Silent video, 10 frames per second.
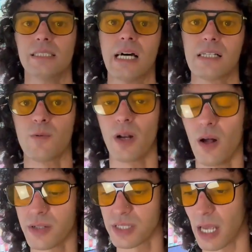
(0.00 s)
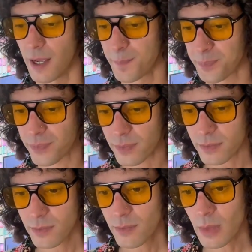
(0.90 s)
That's what I'll say.
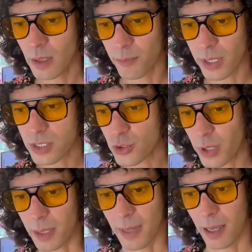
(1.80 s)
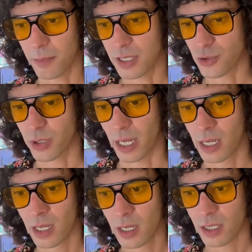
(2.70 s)
But it's great, man, it's great.
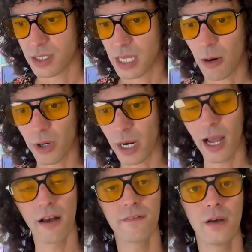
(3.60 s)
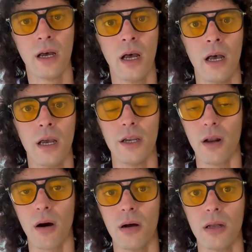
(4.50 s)
Because now we're gonna have, you
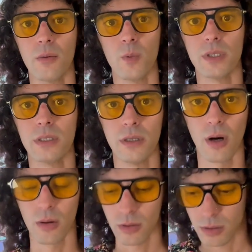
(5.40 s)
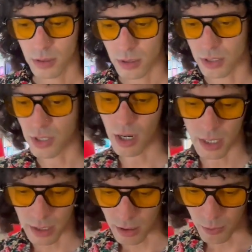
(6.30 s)
know, you know, there's
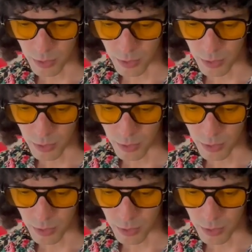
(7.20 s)
already, you know,